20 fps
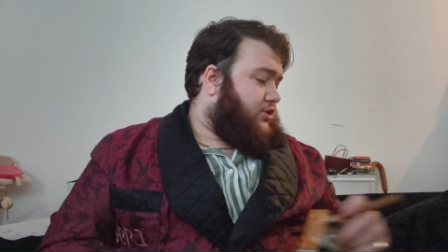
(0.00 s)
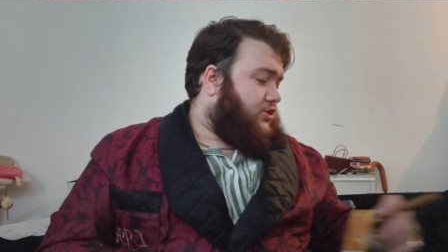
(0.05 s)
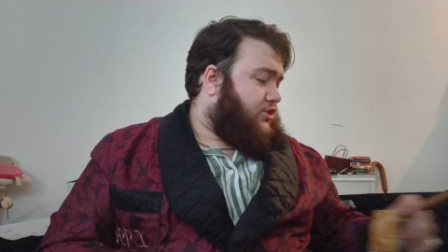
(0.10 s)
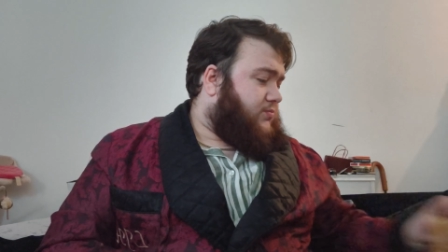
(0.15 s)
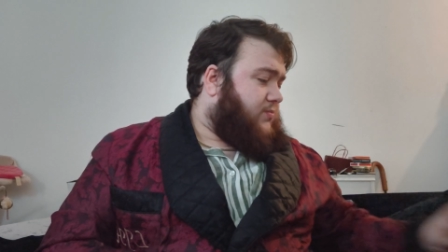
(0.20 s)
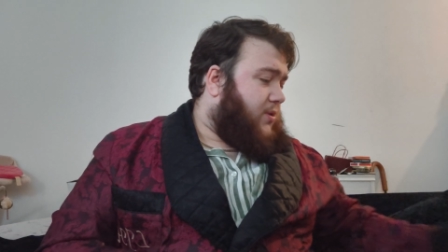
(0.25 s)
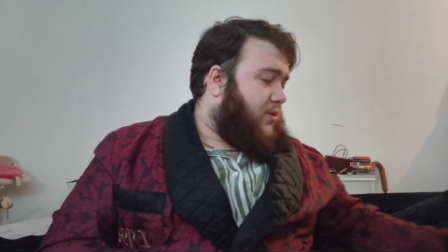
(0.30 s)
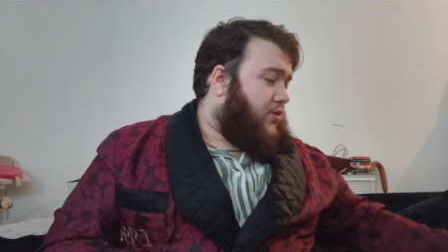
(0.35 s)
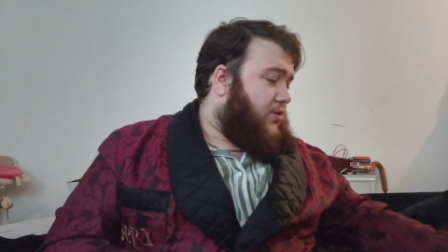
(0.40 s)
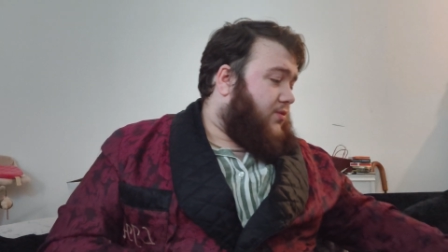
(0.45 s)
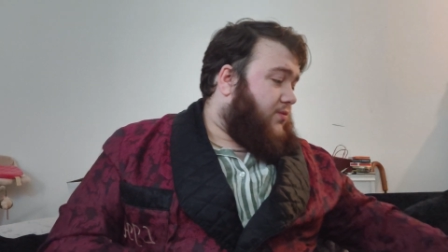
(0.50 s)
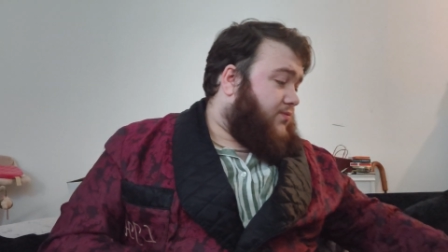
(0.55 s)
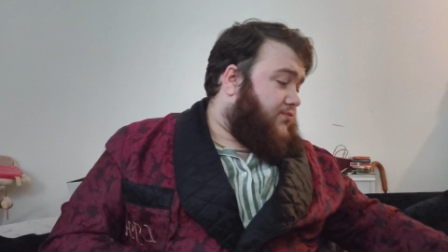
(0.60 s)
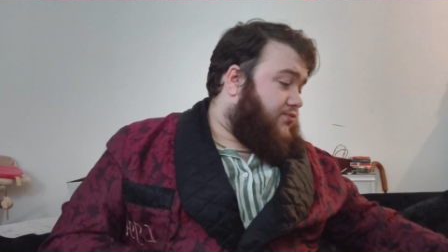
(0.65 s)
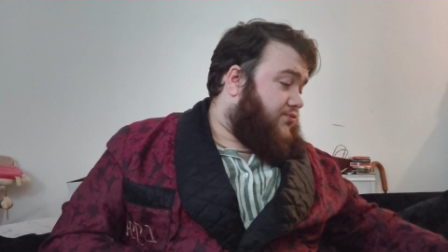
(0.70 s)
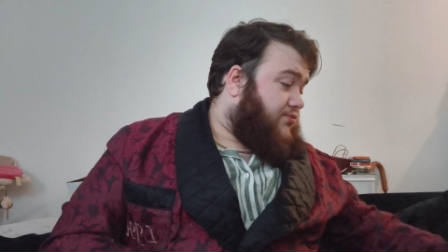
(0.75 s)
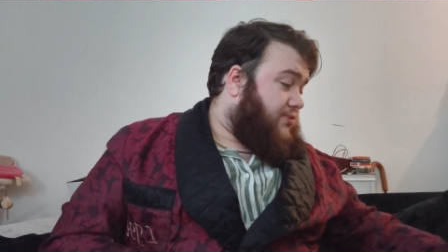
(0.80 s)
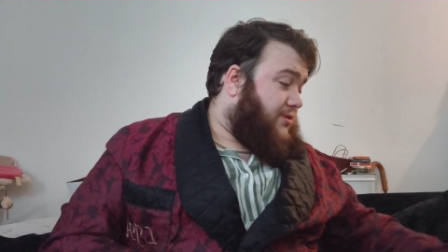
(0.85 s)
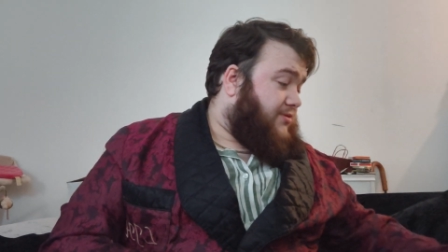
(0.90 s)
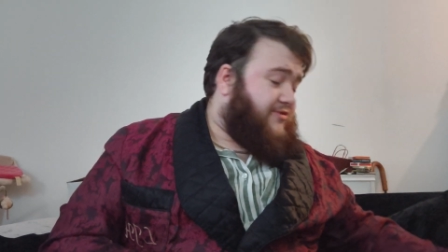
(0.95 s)
smoke
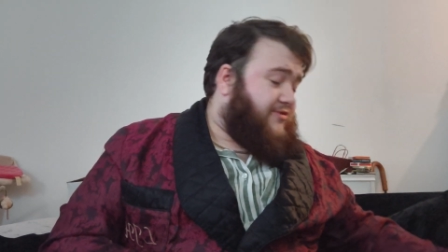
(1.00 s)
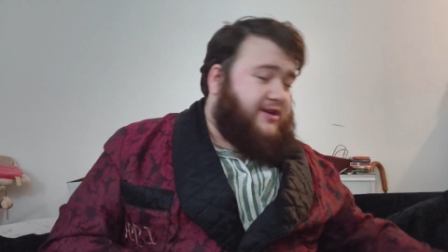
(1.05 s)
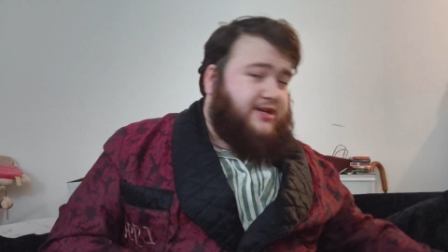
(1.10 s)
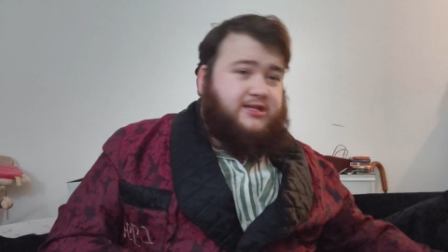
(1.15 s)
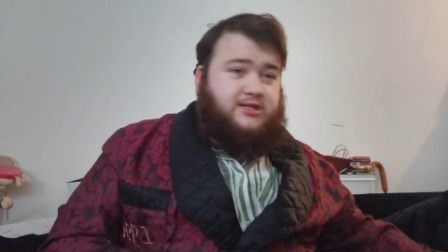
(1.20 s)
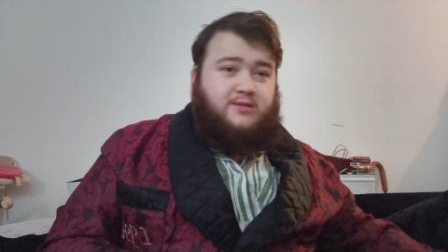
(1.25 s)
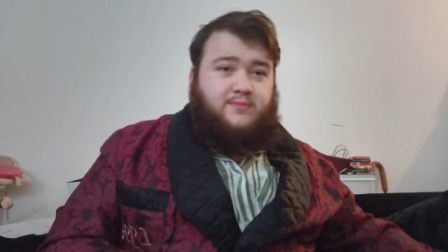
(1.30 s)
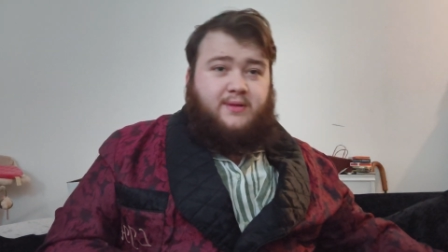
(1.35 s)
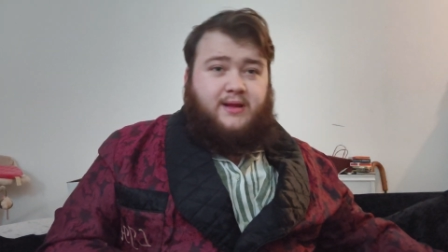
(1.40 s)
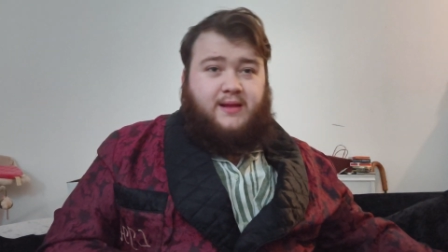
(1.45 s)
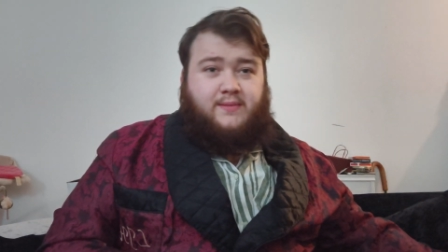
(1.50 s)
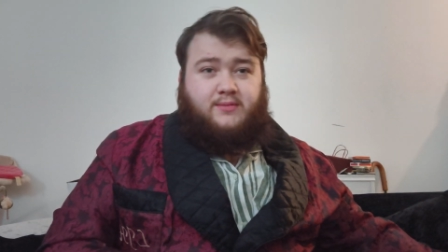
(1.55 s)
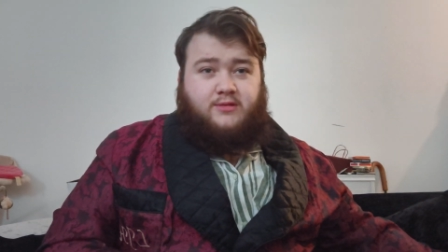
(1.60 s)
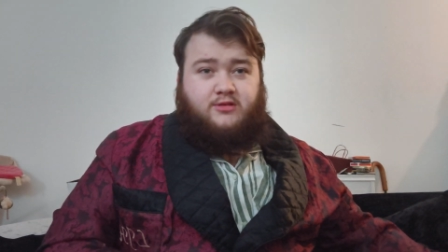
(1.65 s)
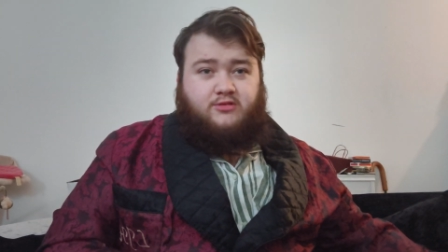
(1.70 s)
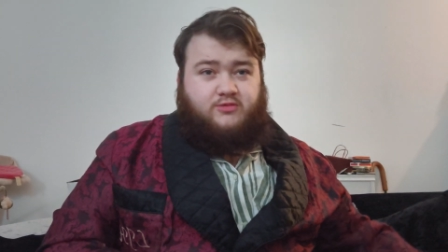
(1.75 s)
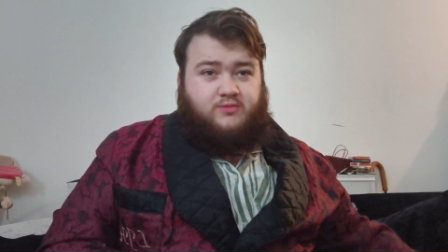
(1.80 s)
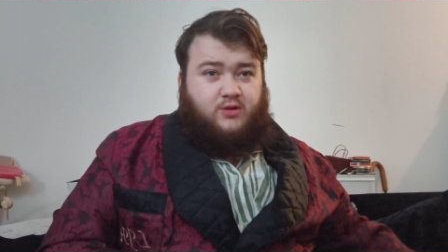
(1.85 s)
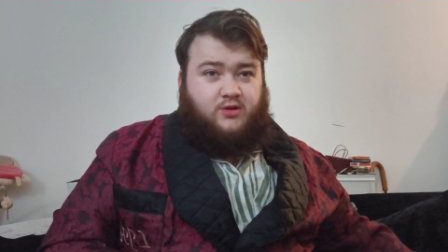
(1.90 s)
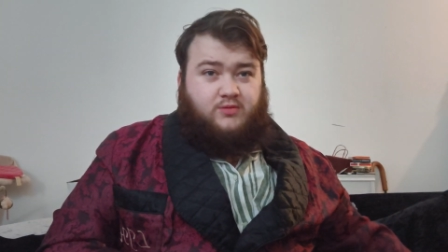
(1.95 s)
probably reasonably. I must
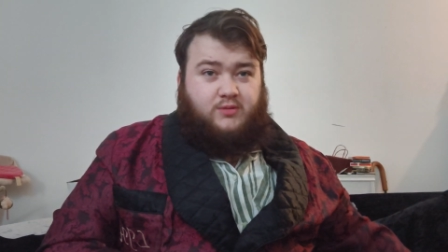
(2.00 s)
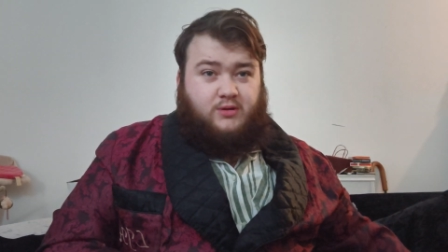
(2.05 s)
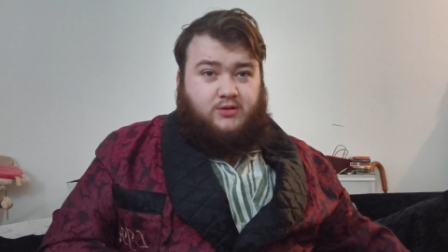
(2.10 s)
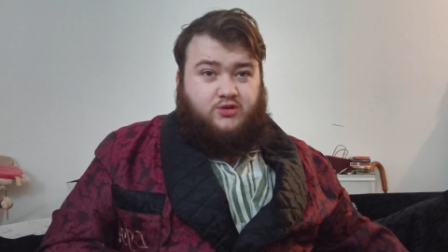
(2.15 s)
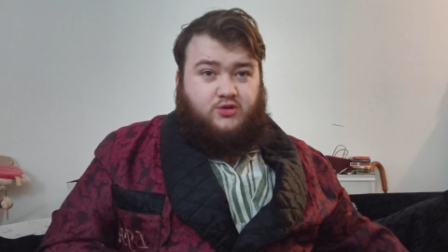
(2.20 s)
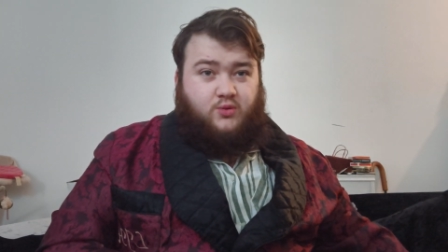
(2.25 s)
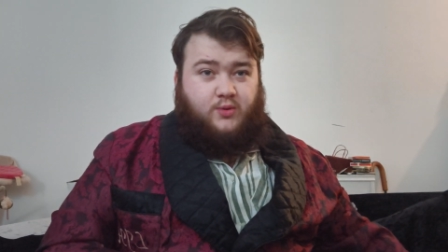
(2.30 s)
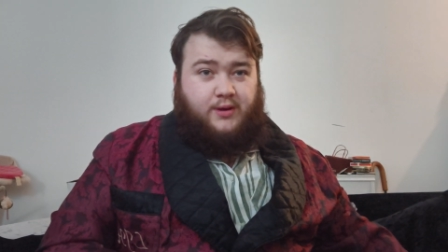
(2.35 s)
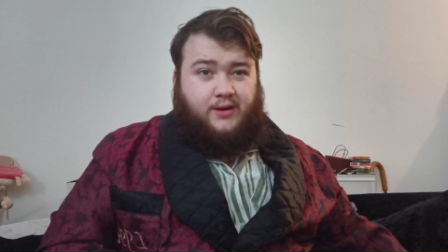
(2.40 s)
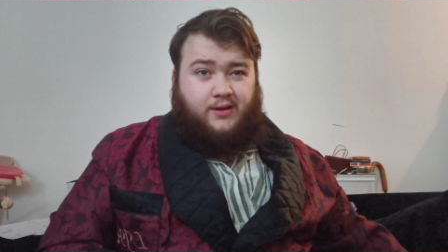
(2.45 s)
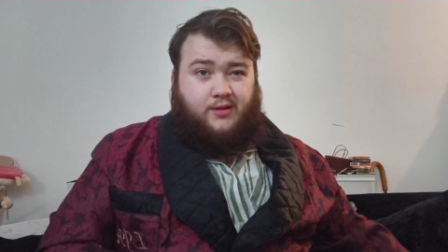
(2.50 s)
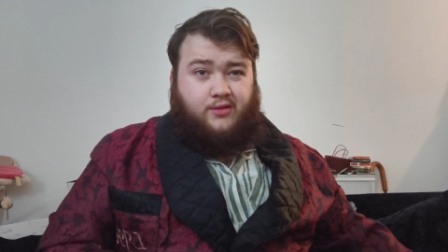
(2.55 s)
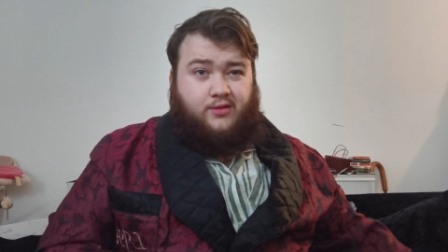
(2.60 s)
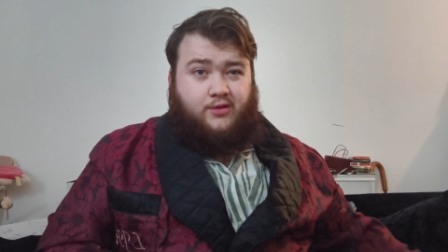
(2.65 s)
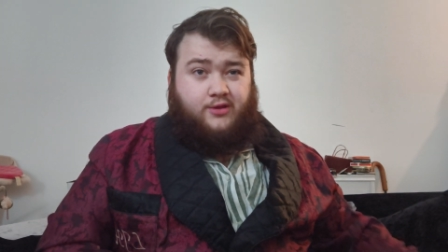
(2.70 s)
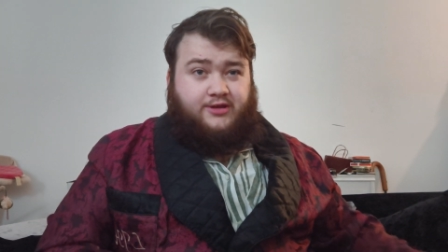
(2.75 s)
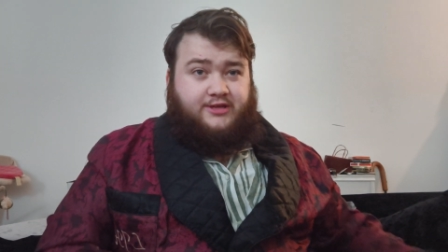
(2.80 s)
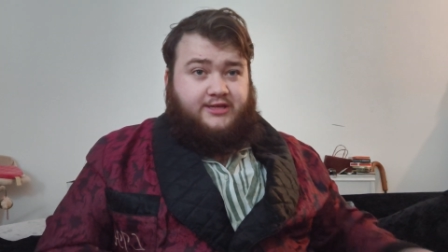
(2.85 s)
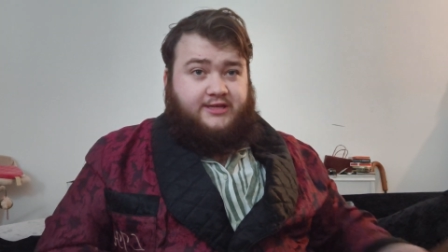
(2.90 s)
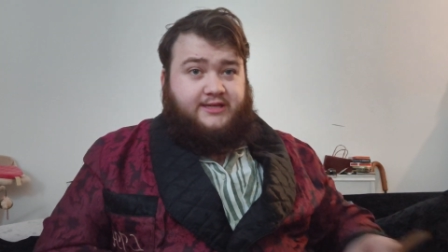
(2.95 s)
have smoked about 20 or
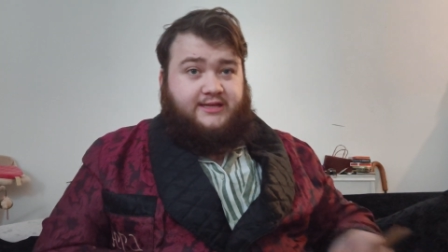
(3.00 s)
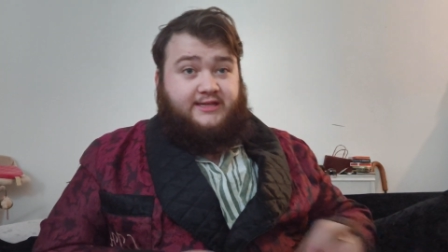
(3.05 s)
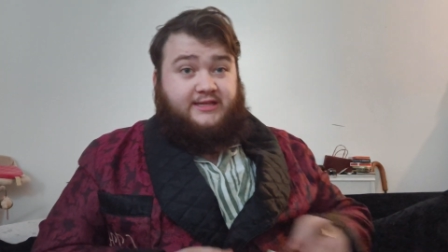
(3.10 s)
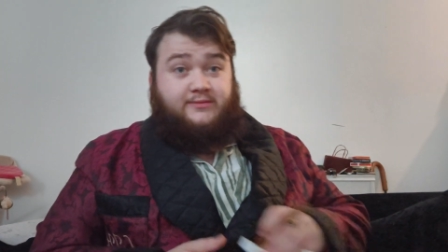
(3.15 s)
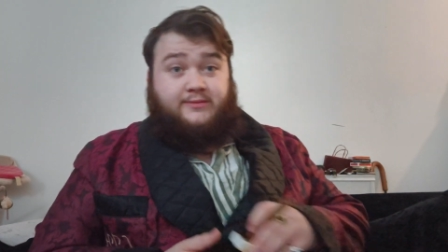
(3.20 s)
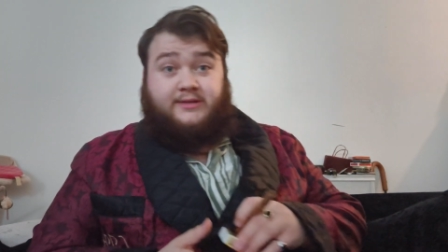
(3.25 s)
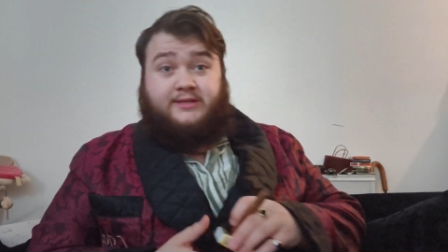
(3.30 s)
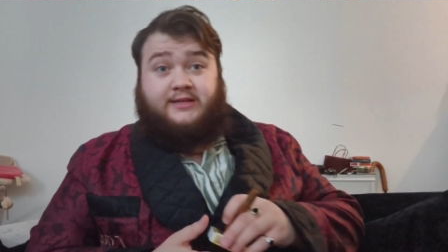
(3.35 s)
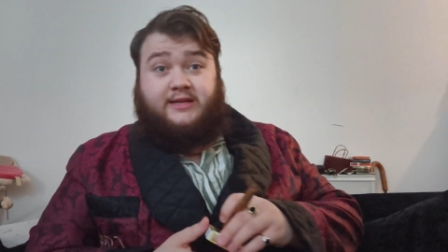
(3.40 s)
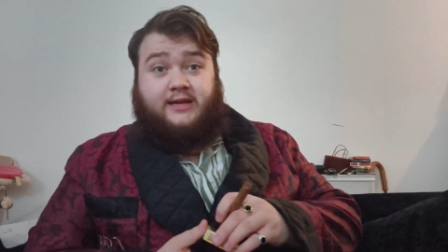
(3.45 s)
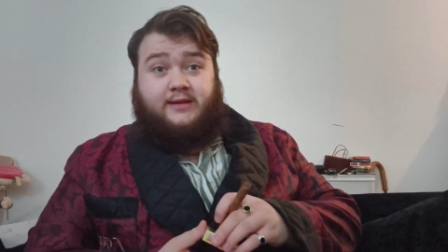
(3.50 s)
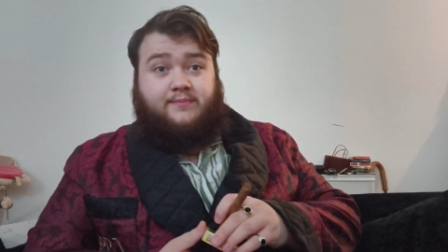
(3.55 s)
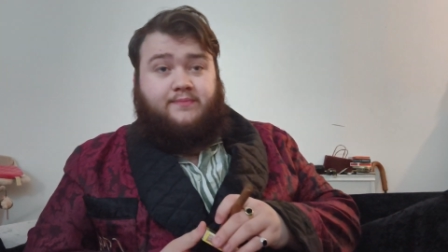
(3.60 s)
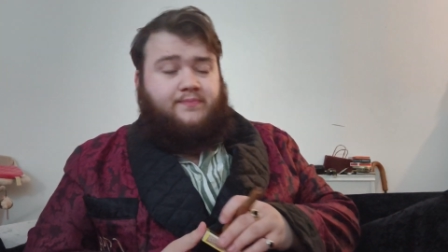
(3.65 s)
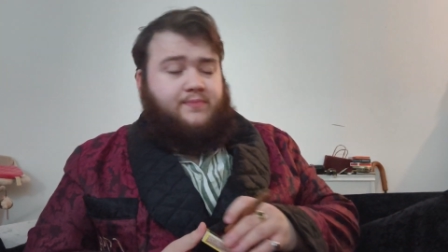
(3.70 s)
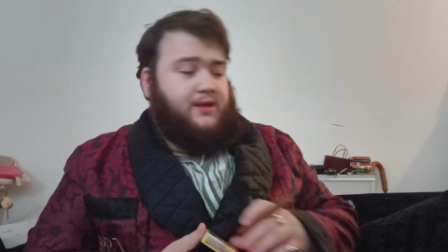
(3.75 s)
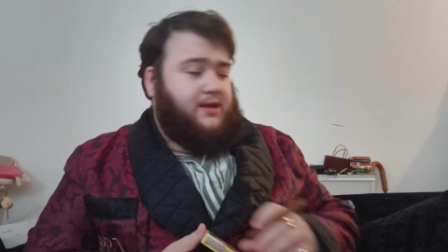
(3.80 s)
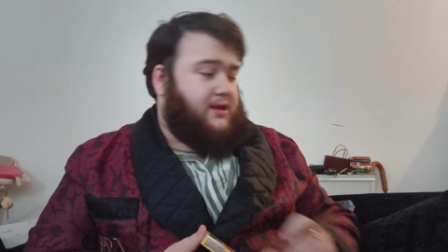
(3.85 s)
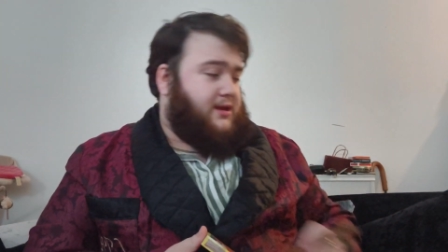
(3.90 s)
30 of these in my time.